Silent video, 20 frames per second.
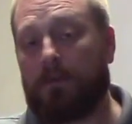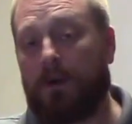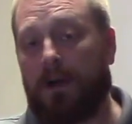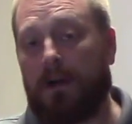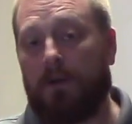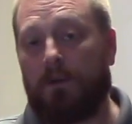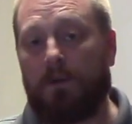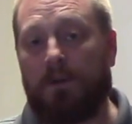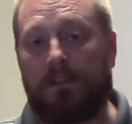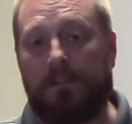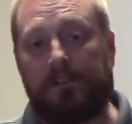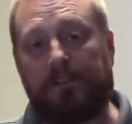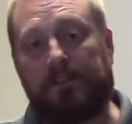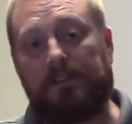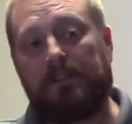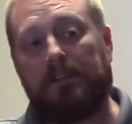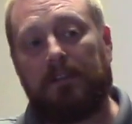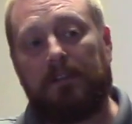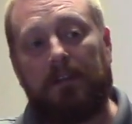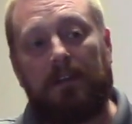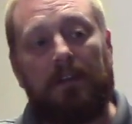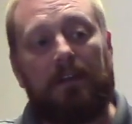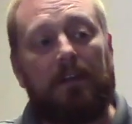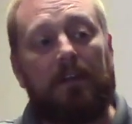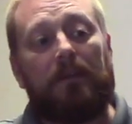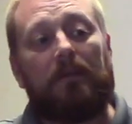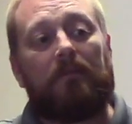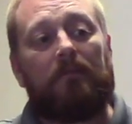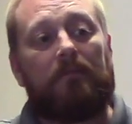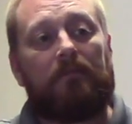part was
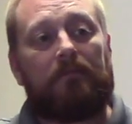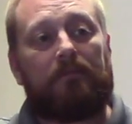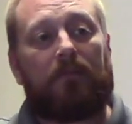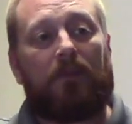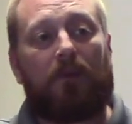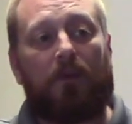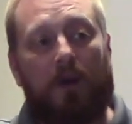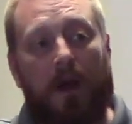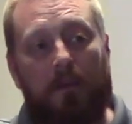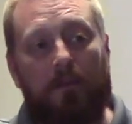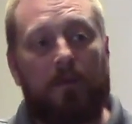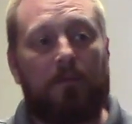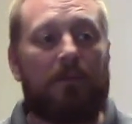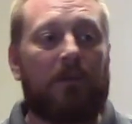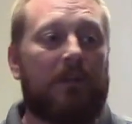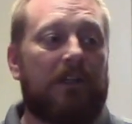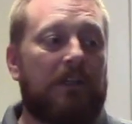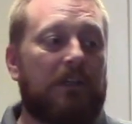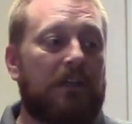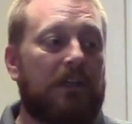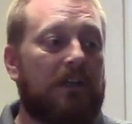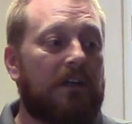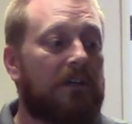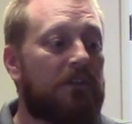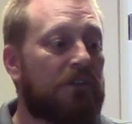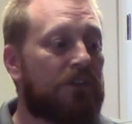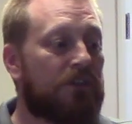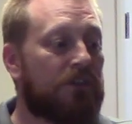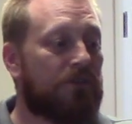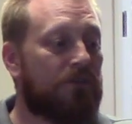probably
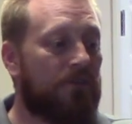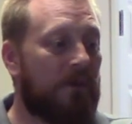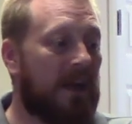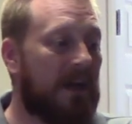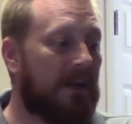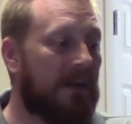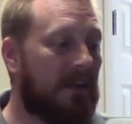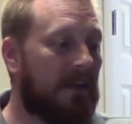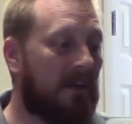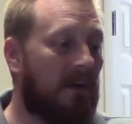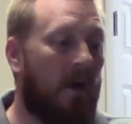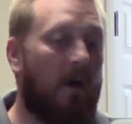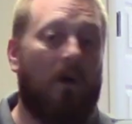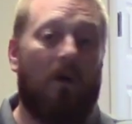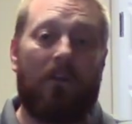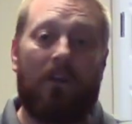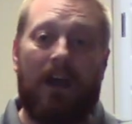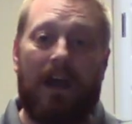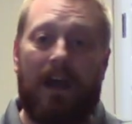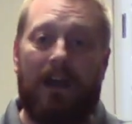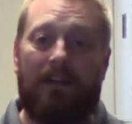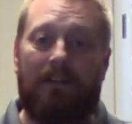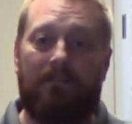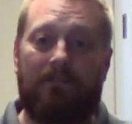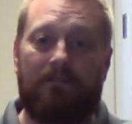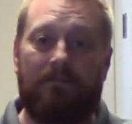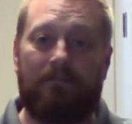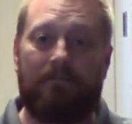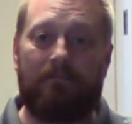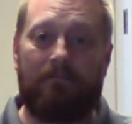shredding all that
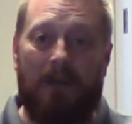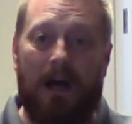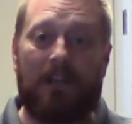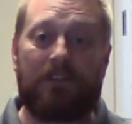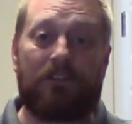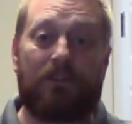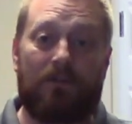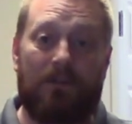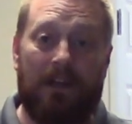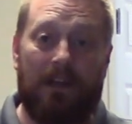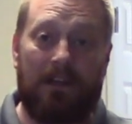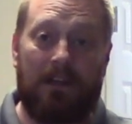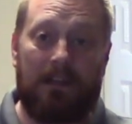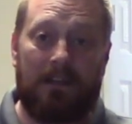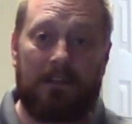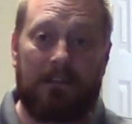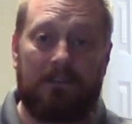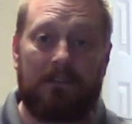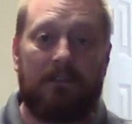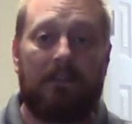mozzarella,